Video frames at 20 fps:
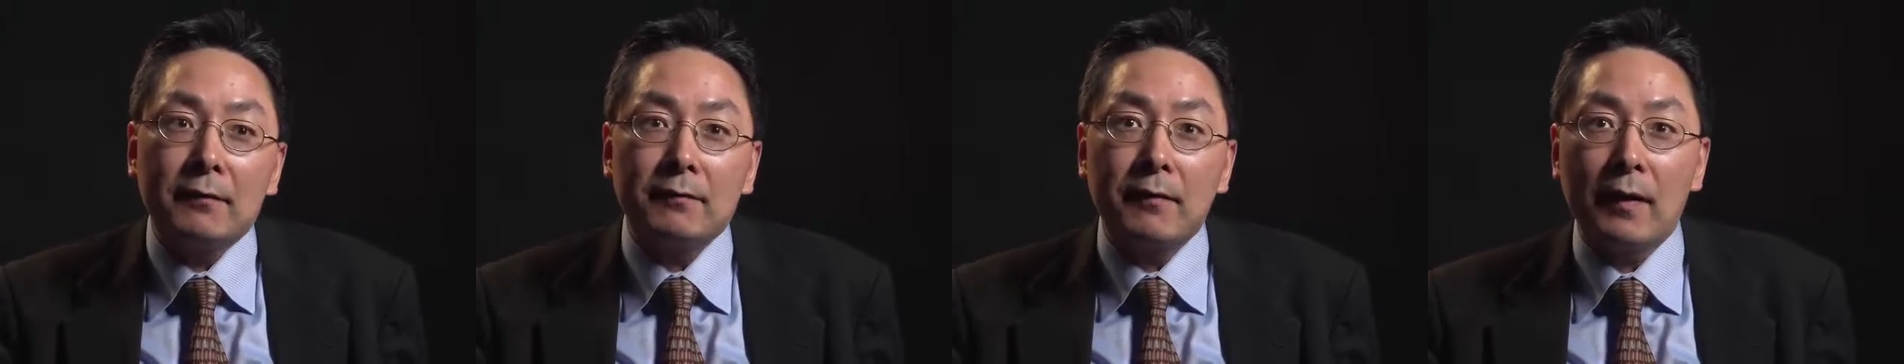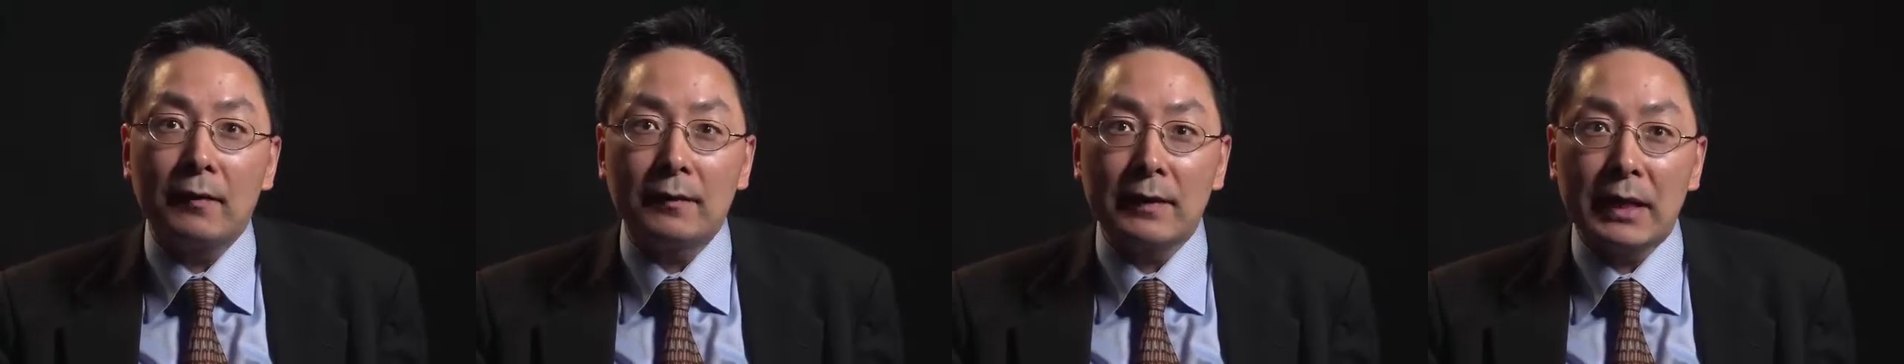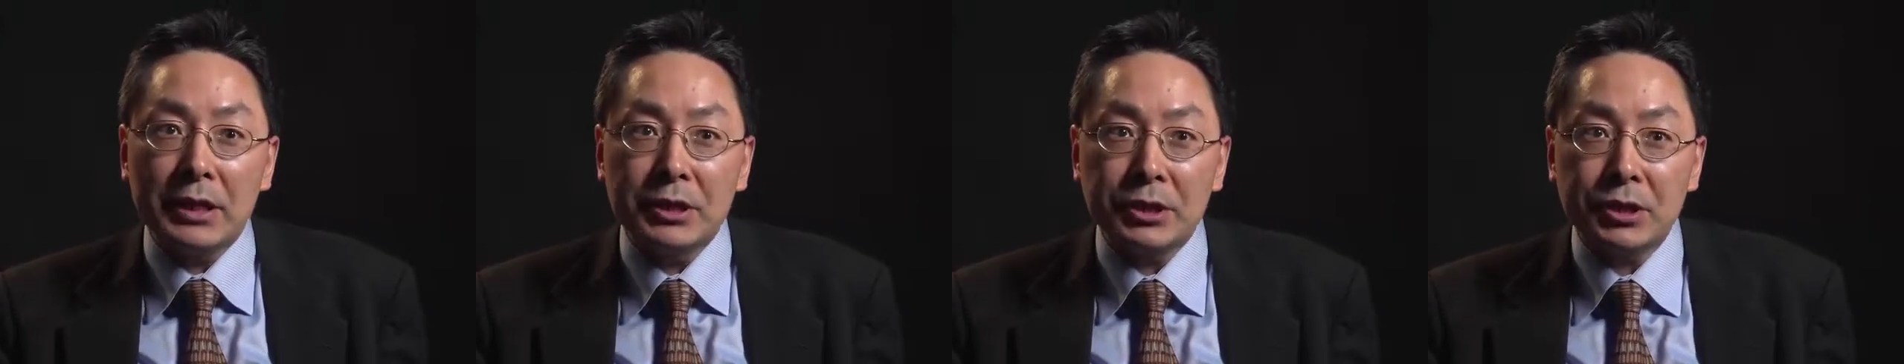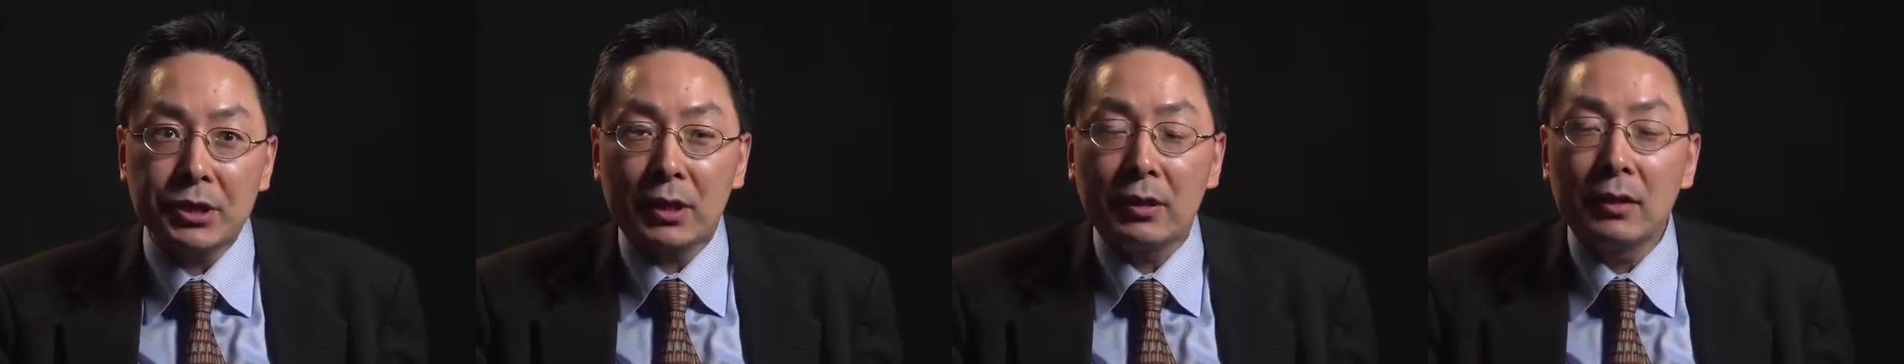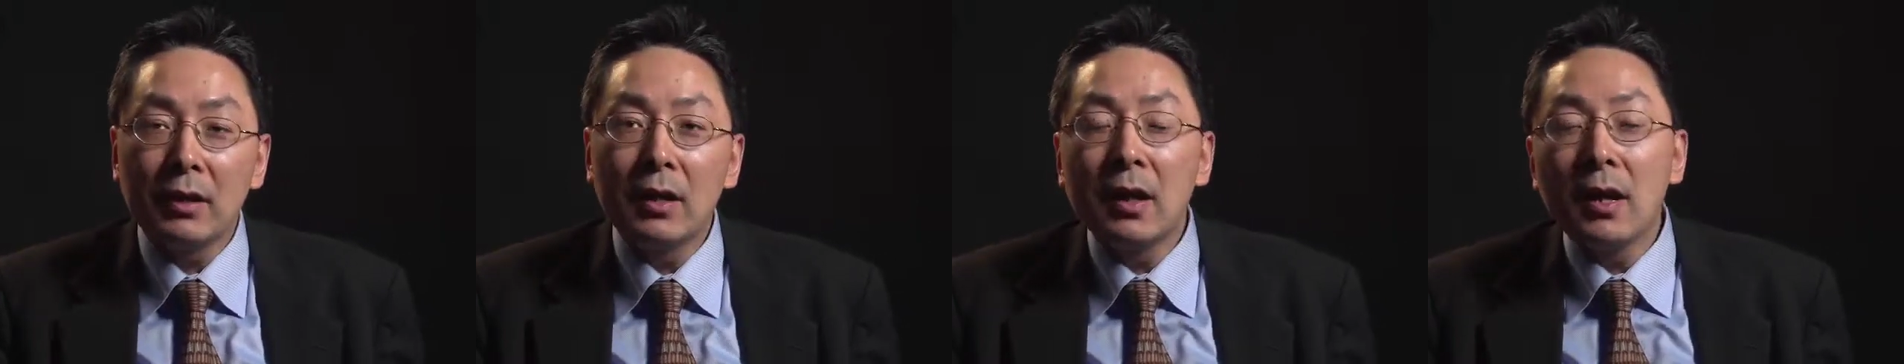
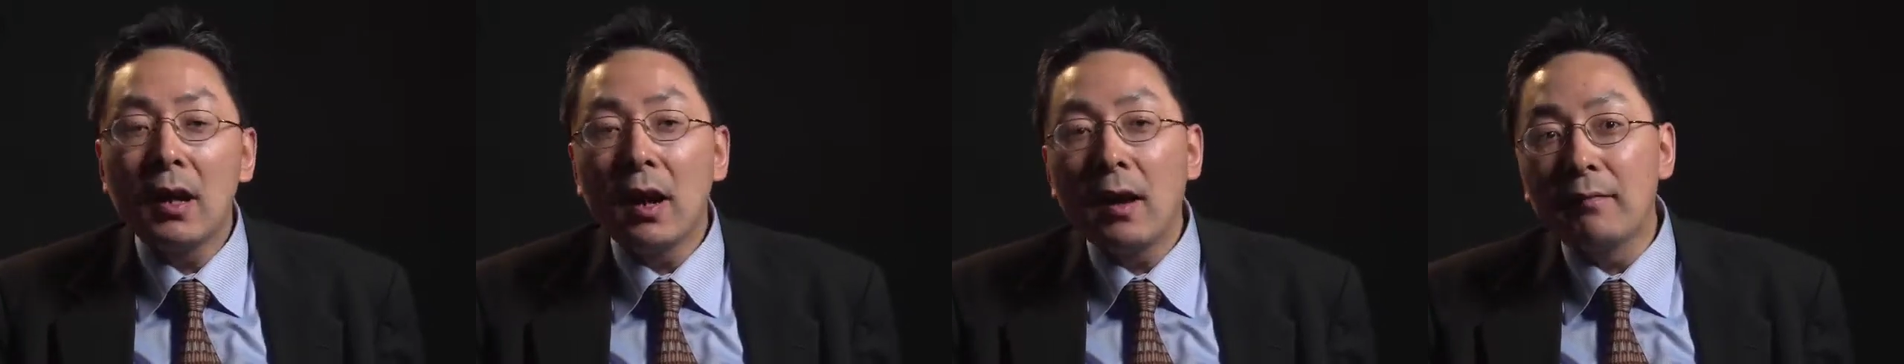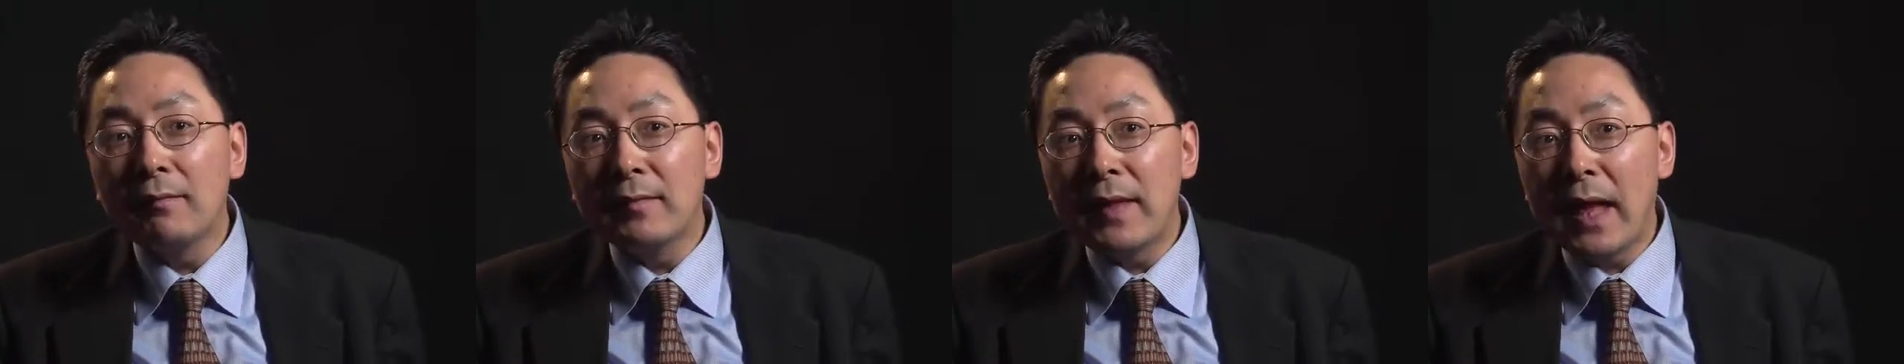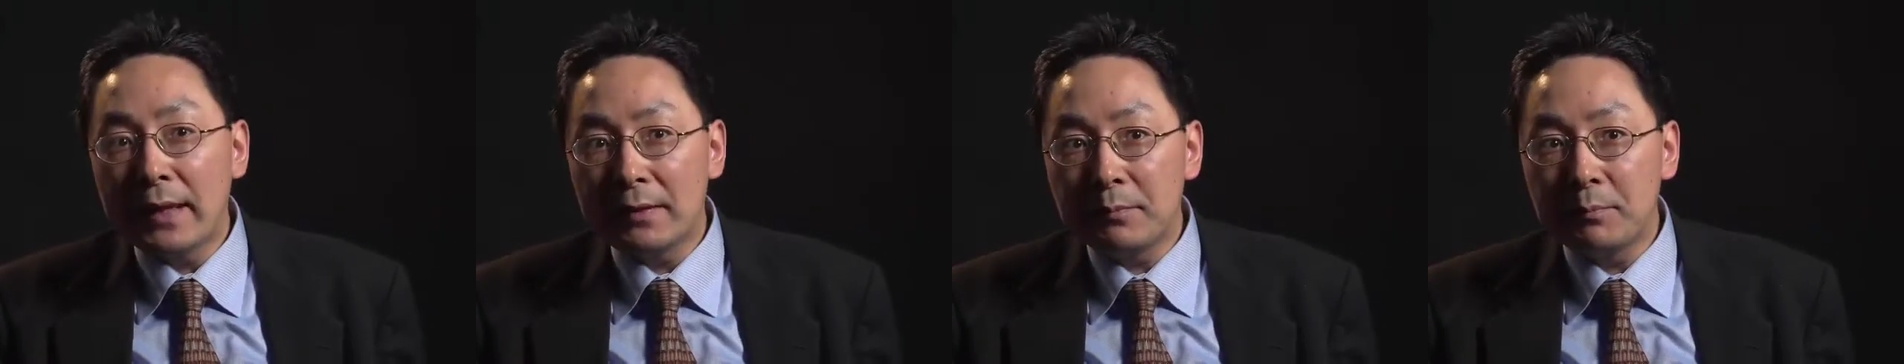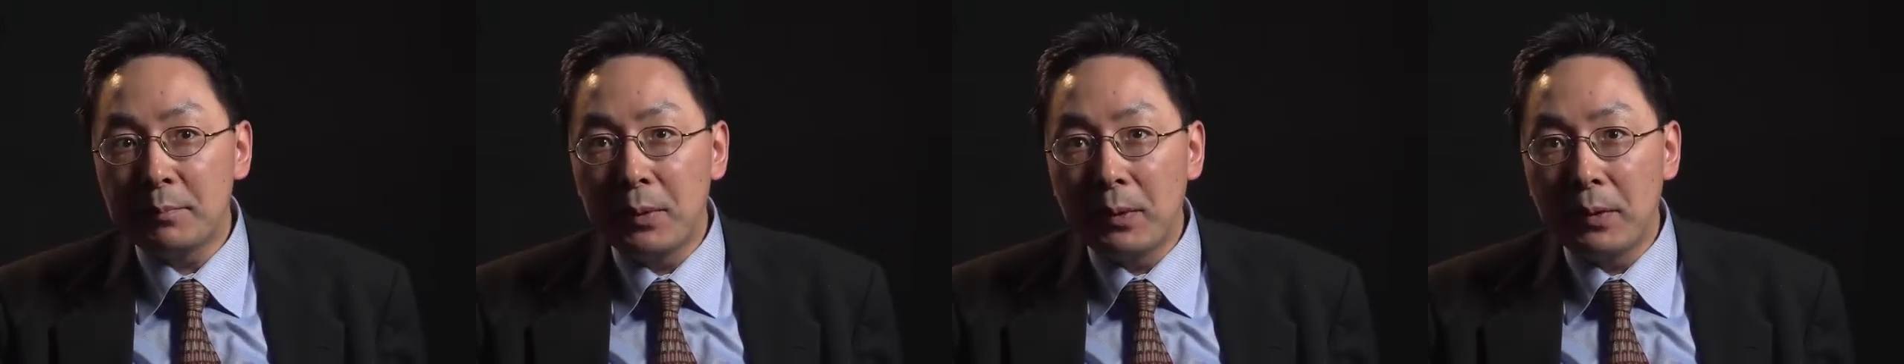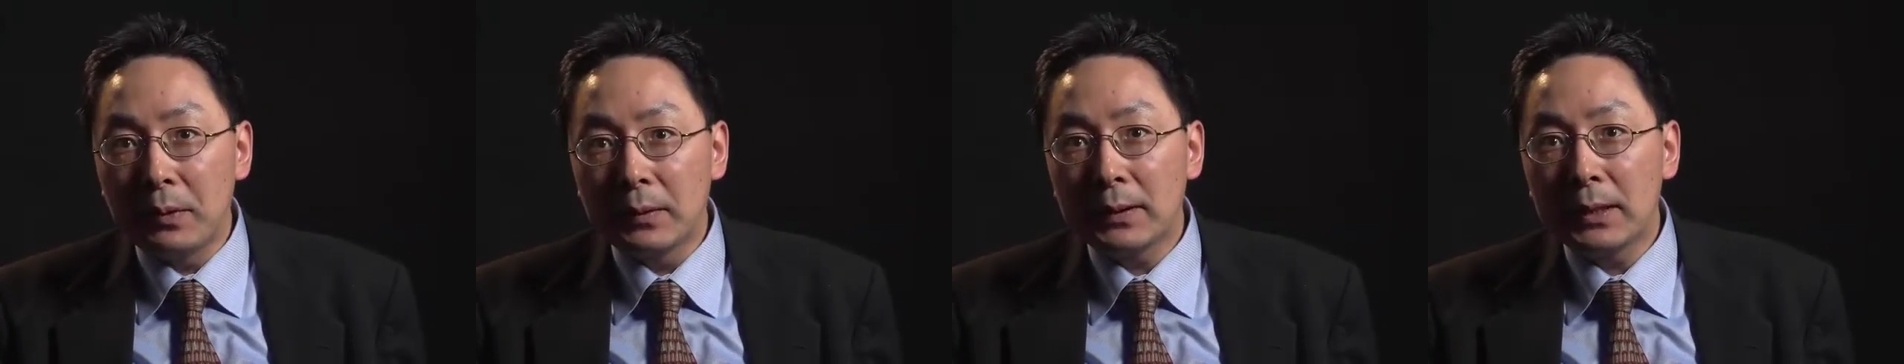foundation of that
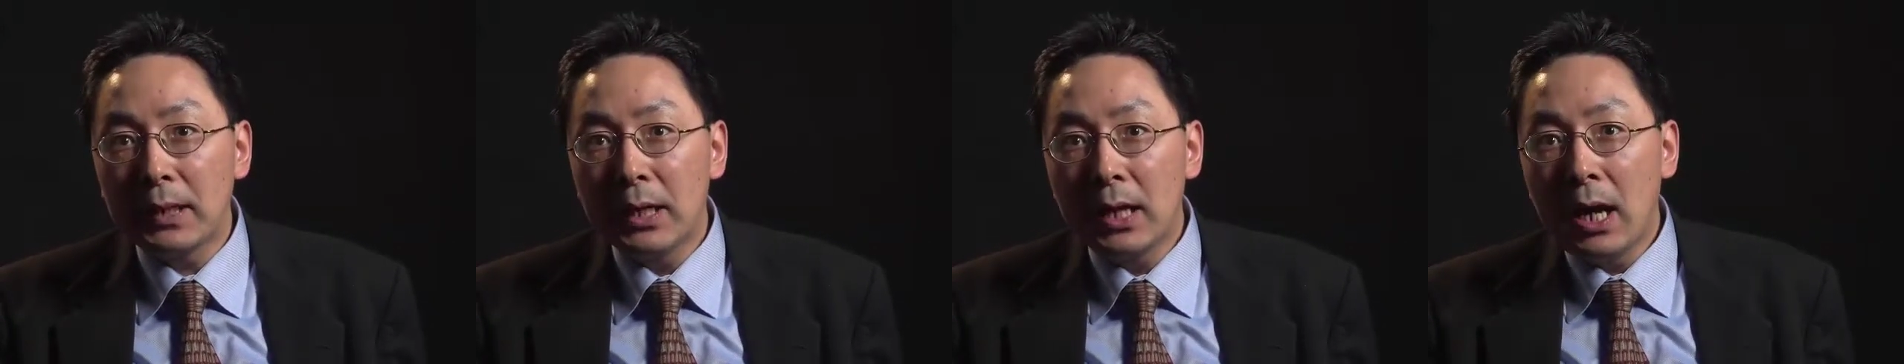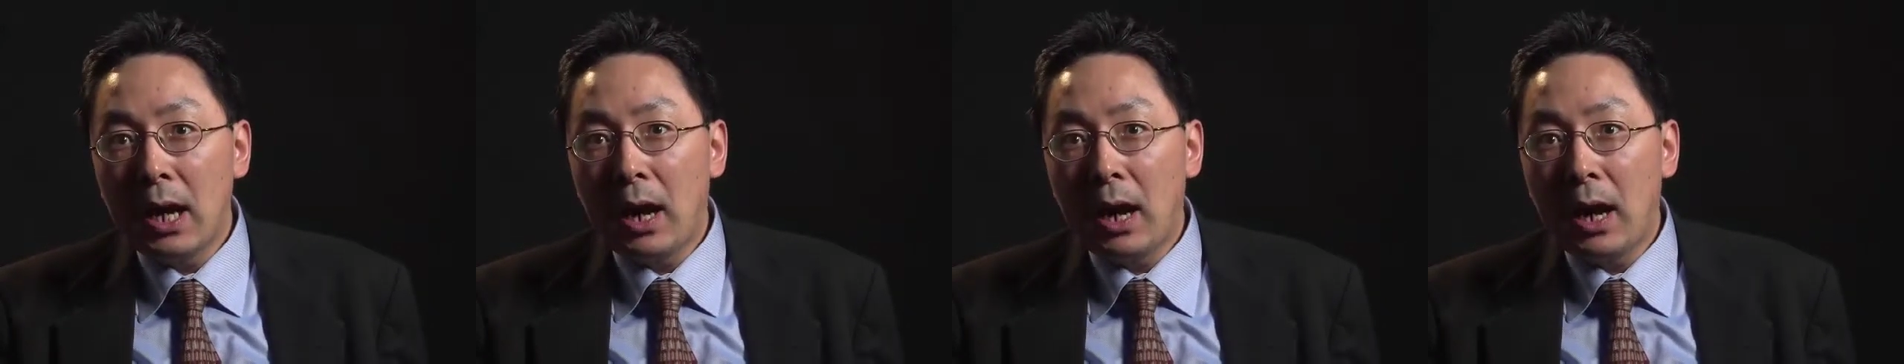book.